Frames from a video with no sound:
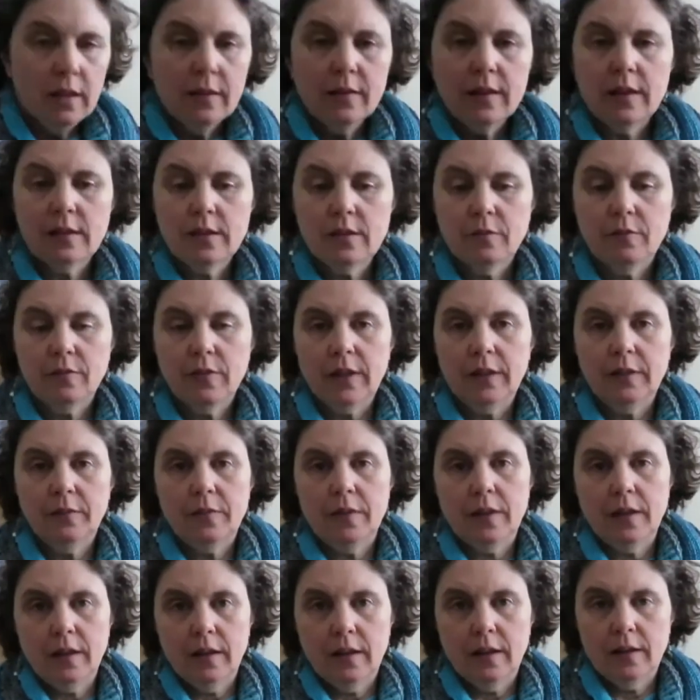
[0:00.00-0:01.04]
that's a fun
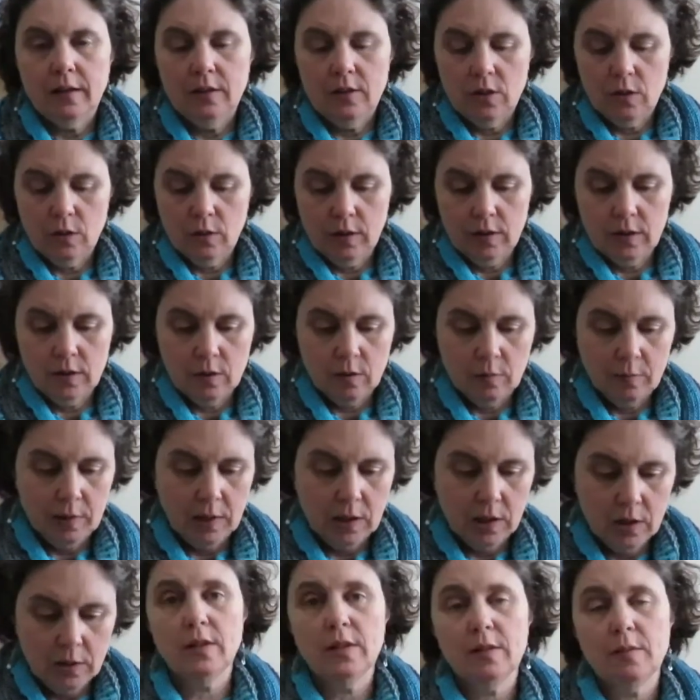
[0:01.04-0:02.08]
thing. I enjoyed so
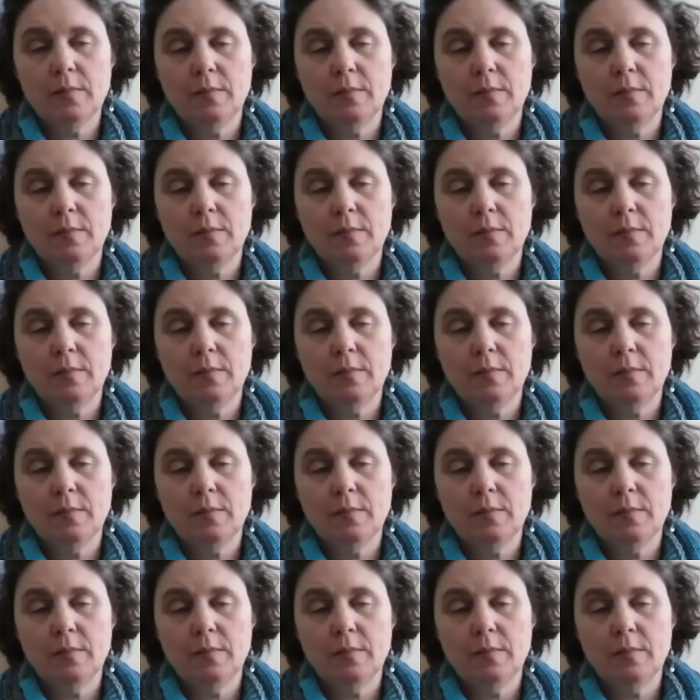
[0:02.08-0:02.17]
much.